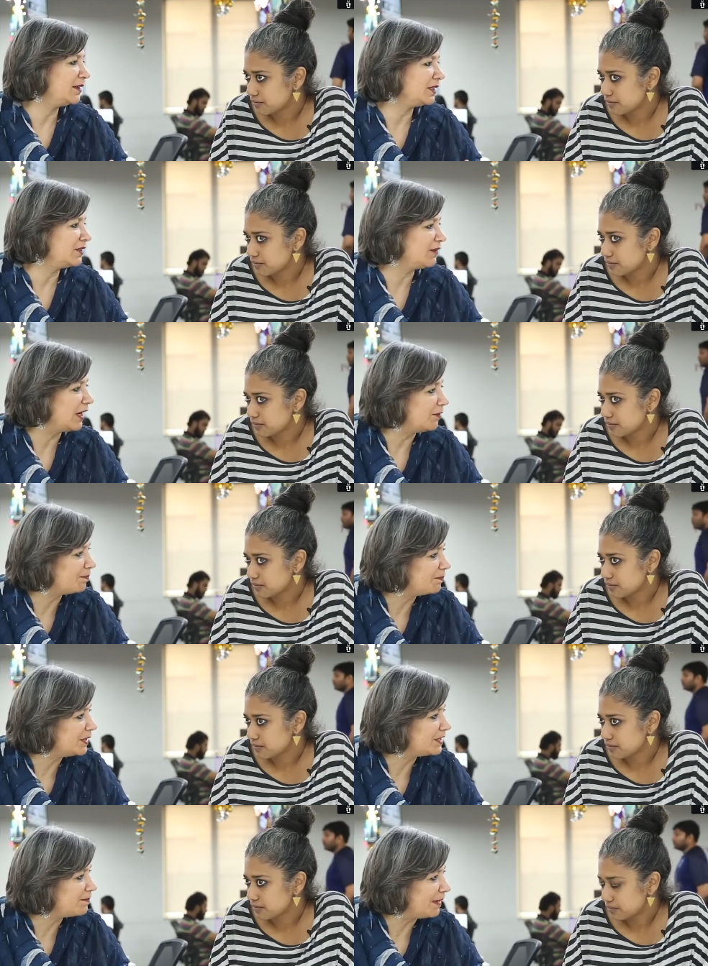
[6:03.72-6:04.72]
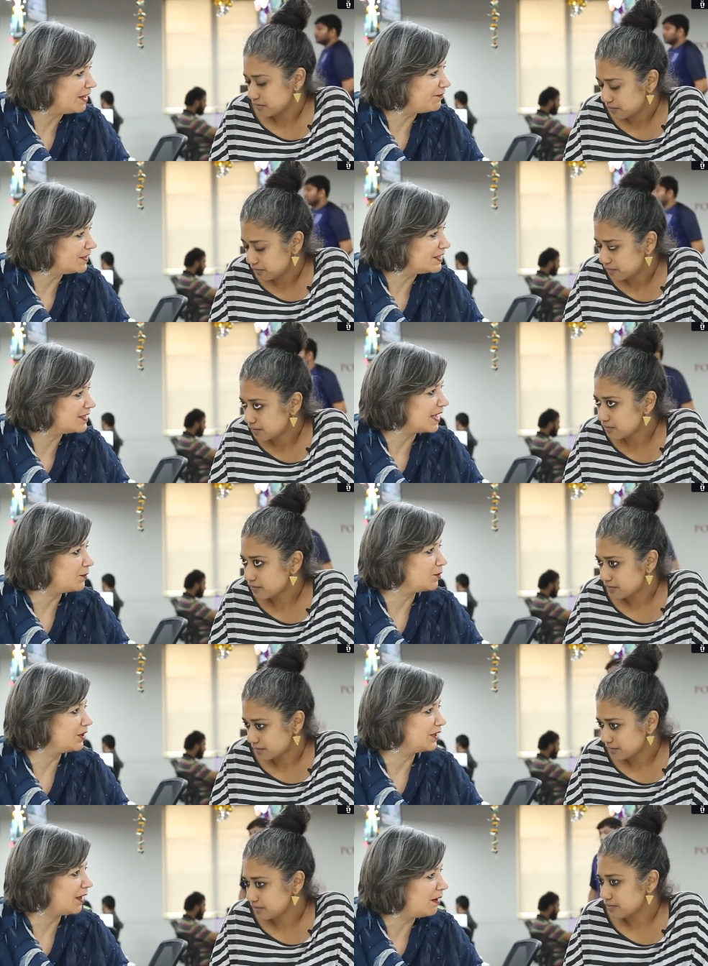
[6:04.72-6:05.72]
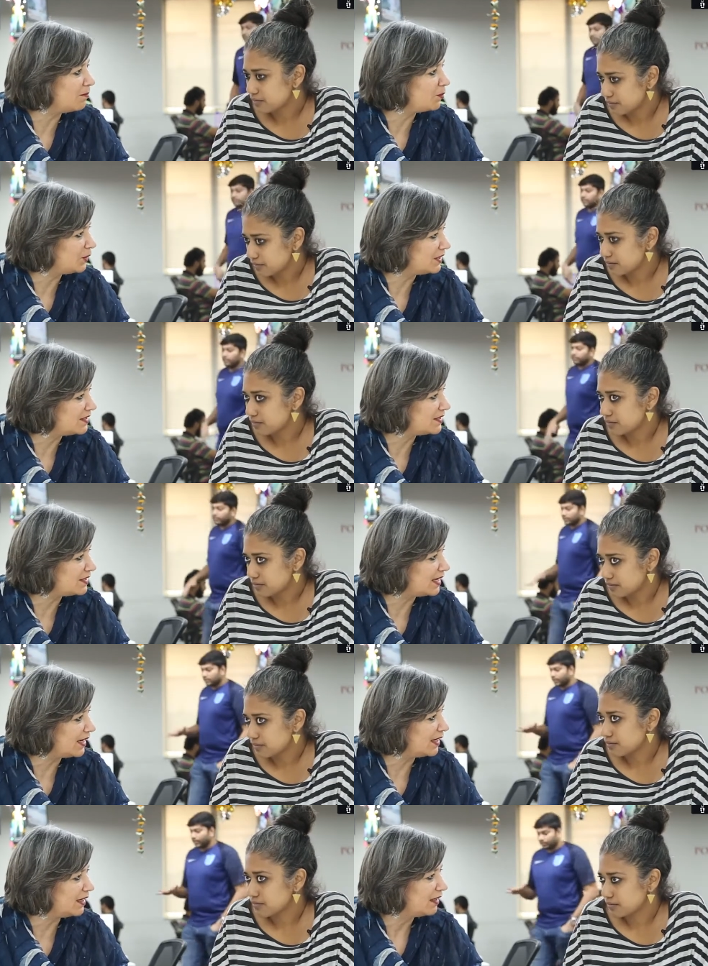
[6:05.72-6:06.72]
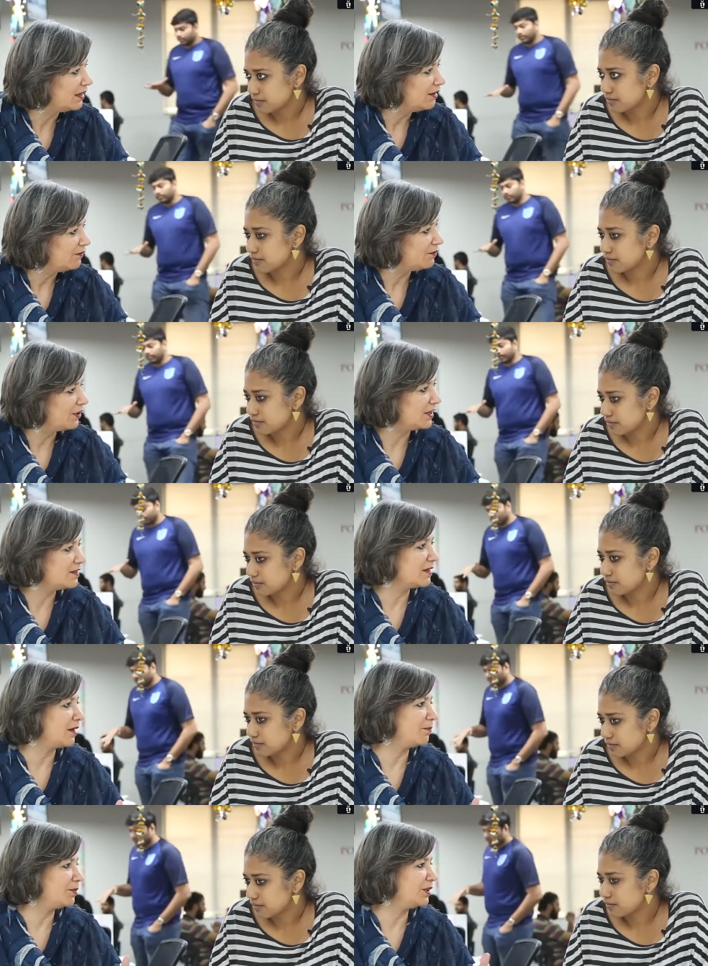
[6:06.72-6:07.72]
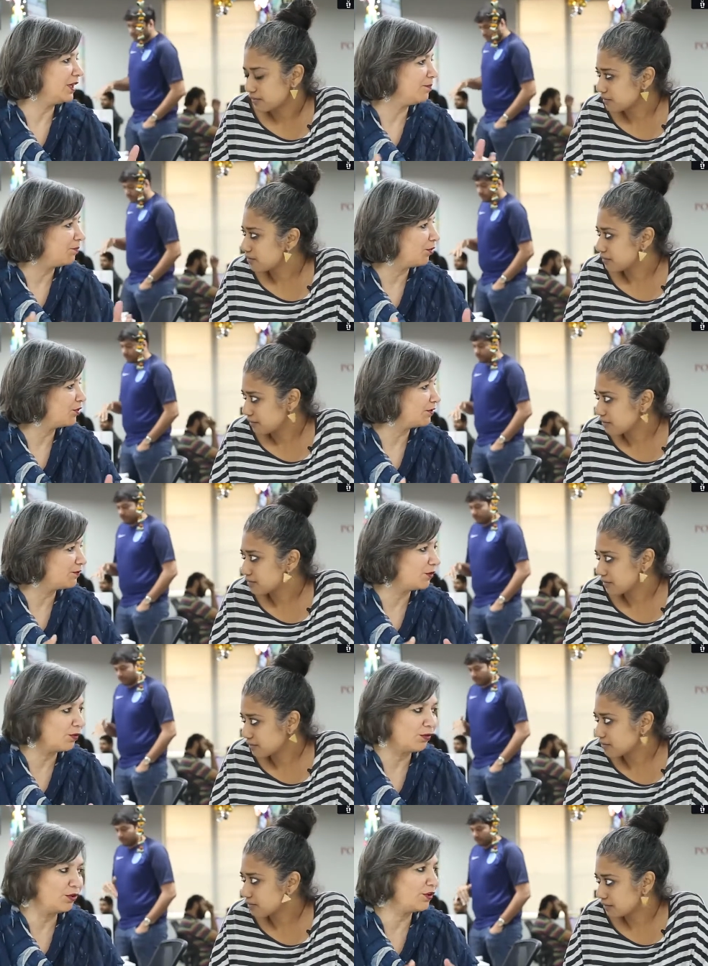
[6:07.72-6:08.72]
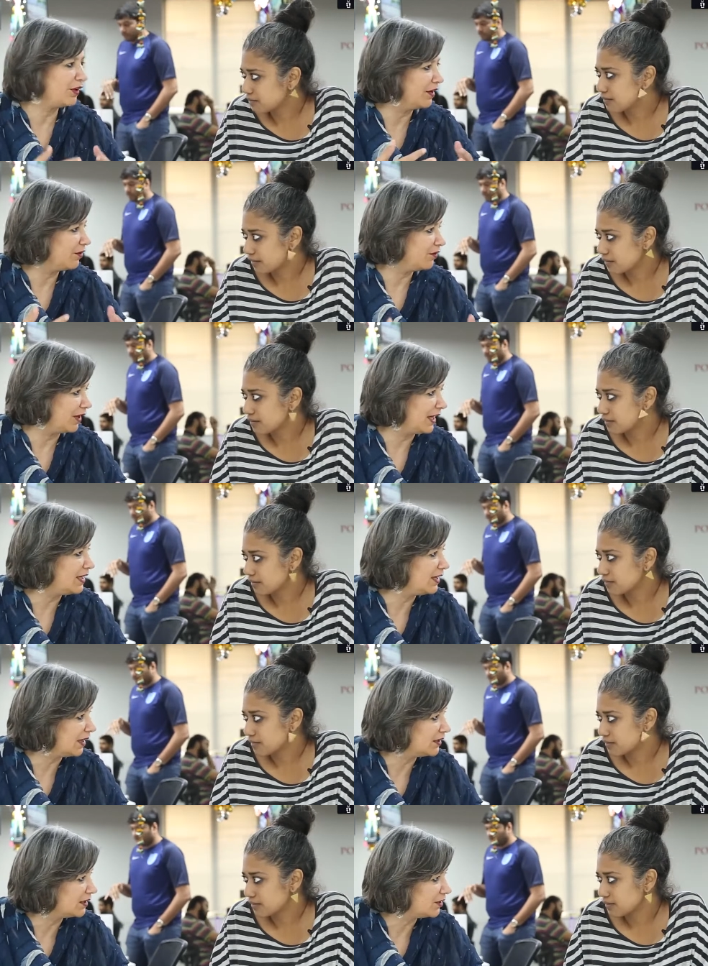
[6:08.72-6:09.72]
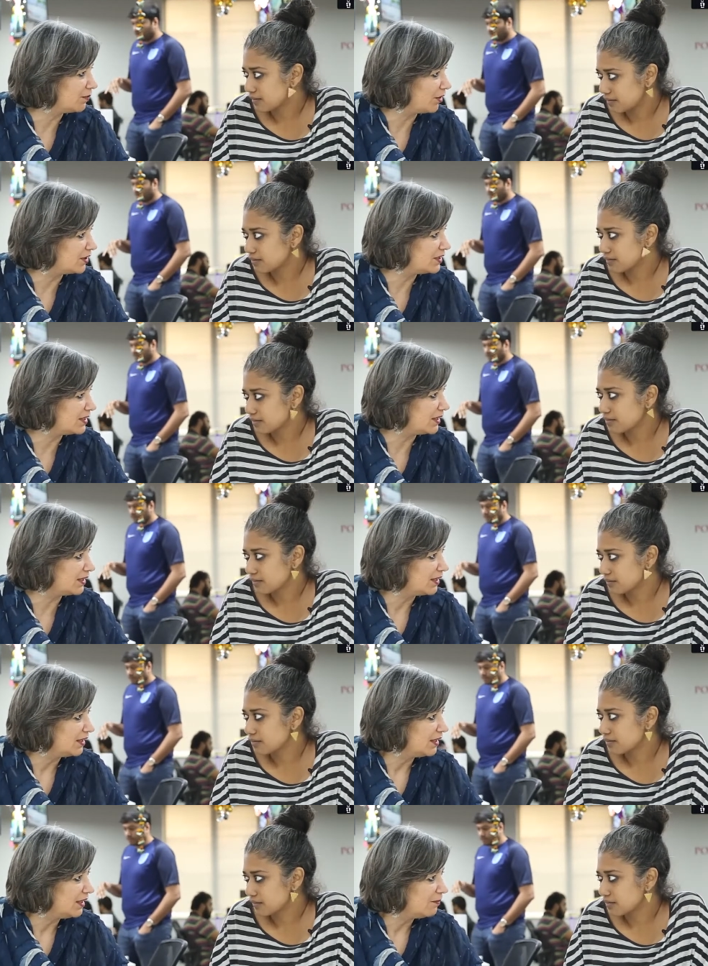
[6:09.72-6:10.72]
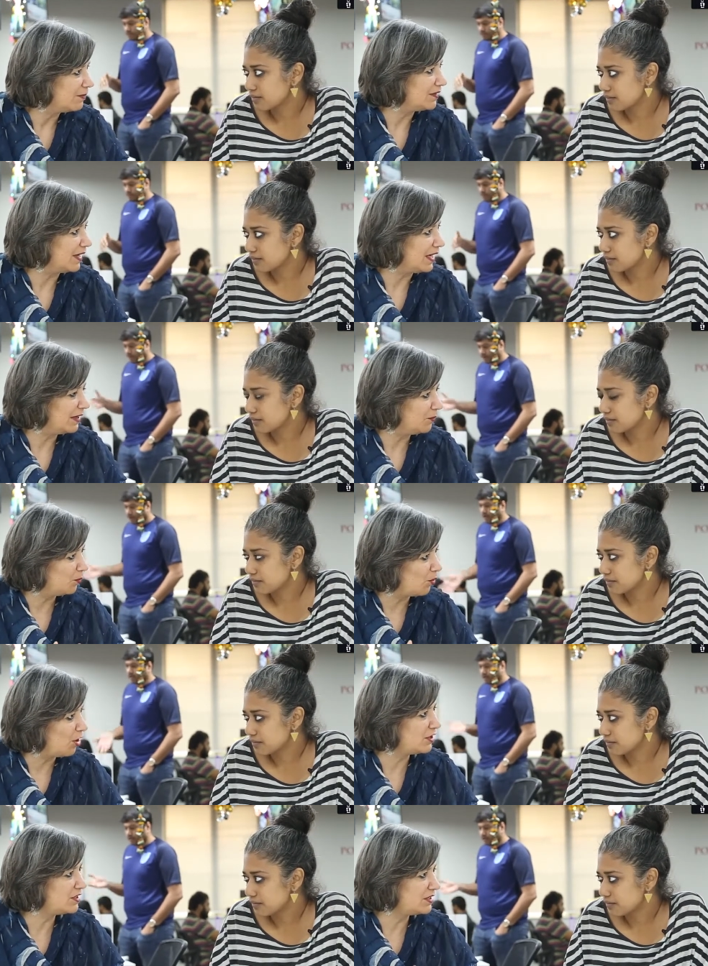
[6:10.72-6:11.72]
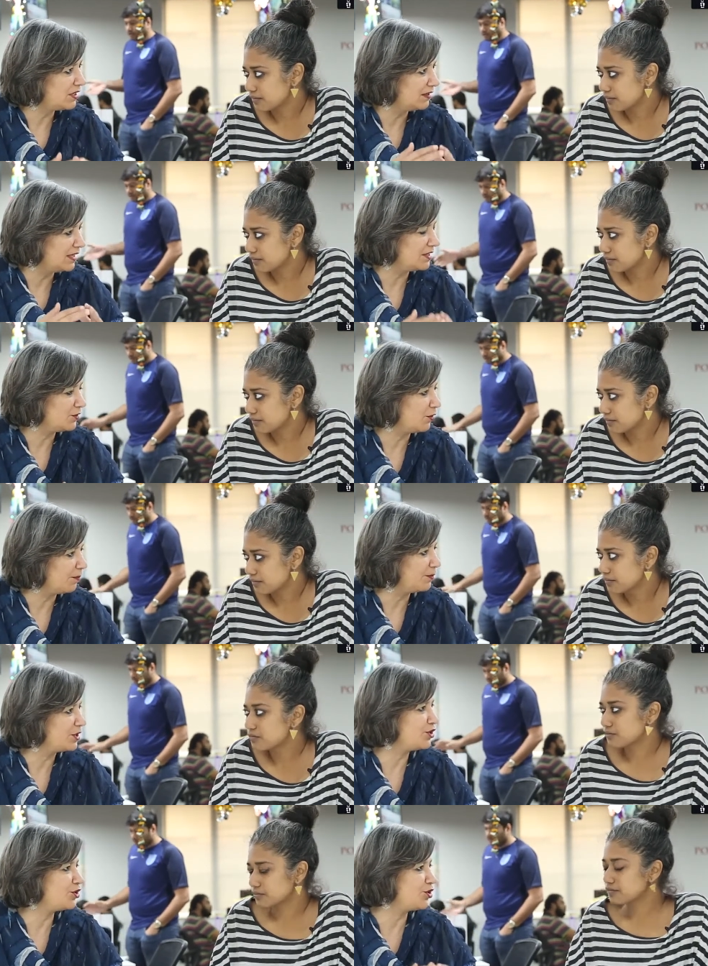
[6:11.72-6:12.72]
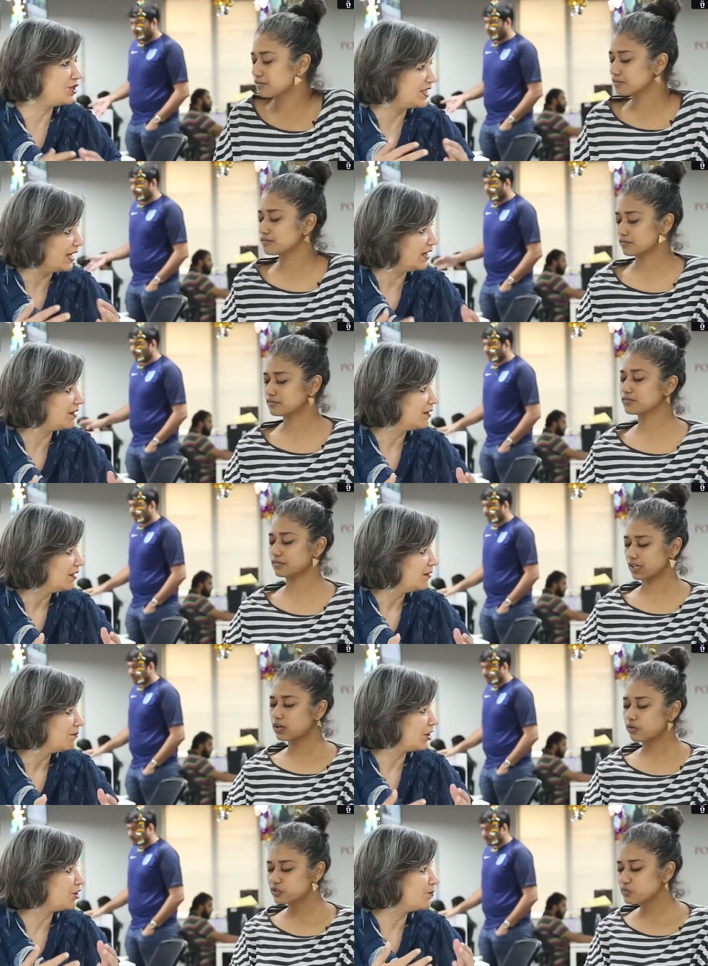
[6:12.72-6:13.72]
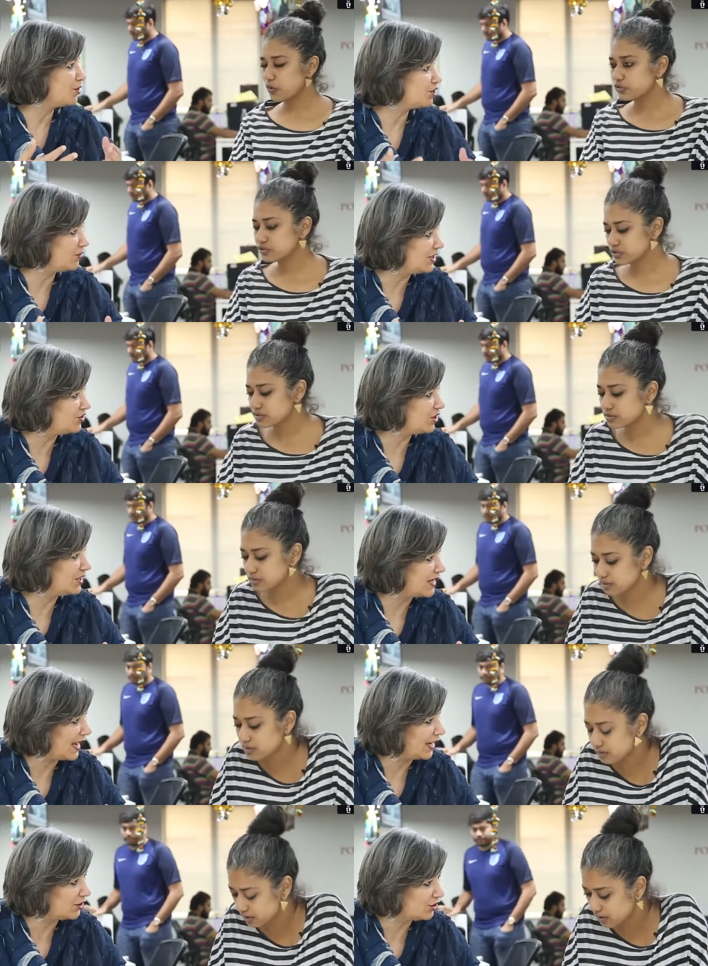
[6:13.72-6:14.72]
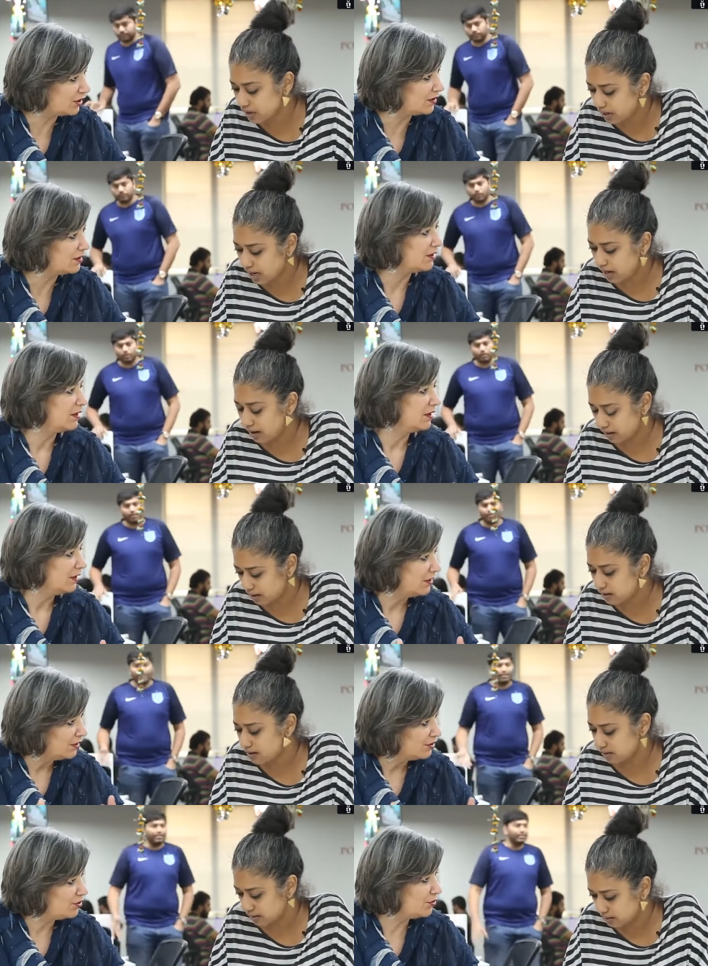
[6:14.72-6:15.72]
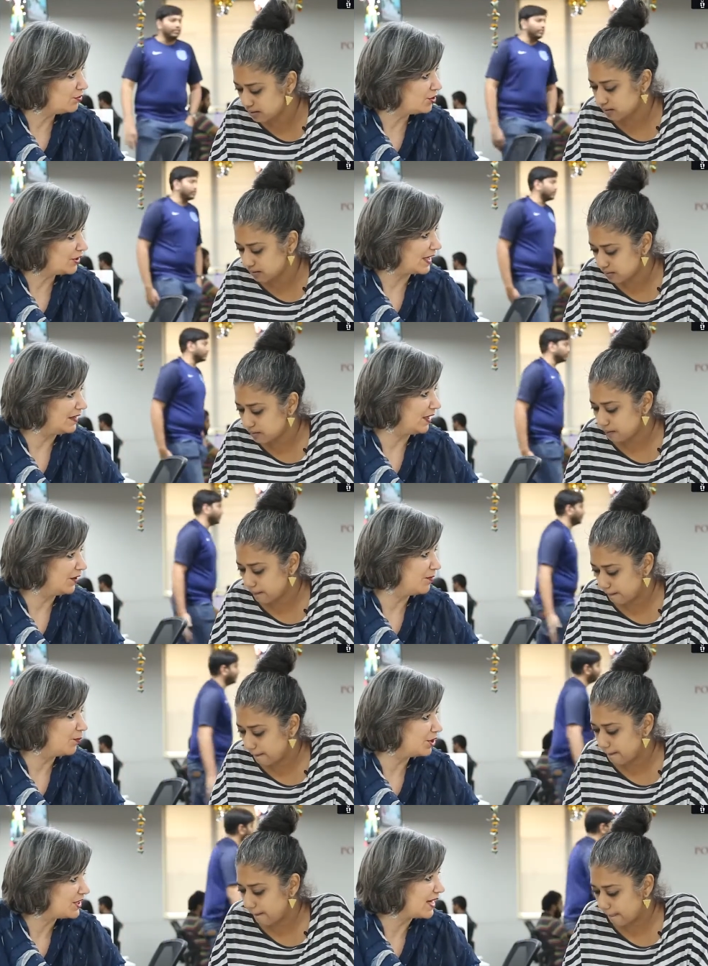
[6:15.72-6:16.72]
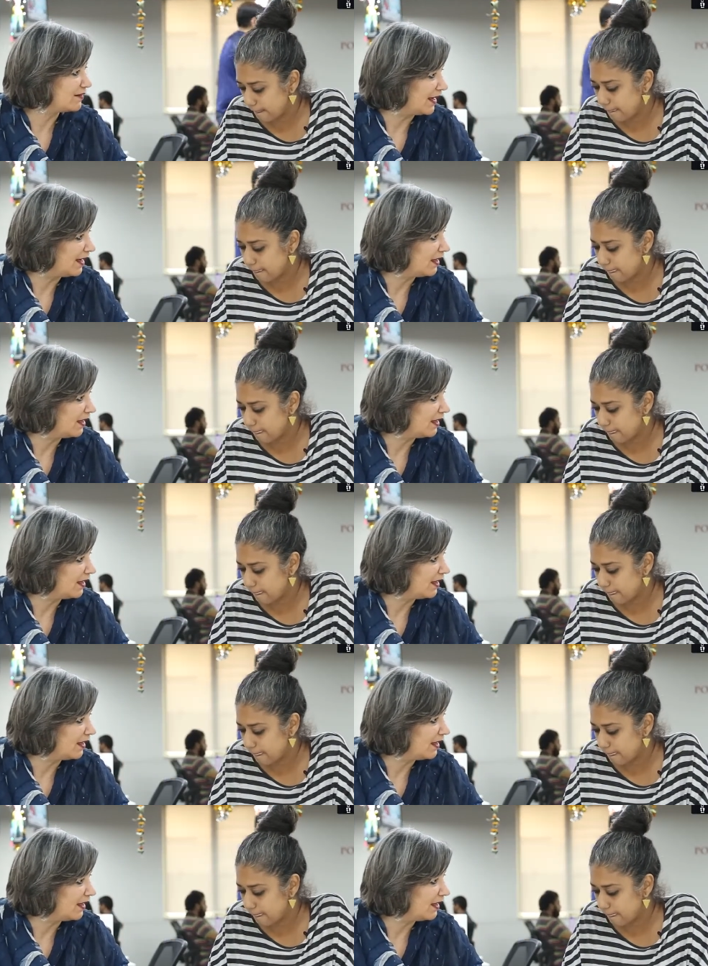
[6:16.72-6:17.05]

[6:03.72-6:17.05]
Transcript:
Speaker 1: the development benefits that would come with, say, for example, the import of coal or or any other commodity, but they want these corporates to take much more stringent action to so that they can protect their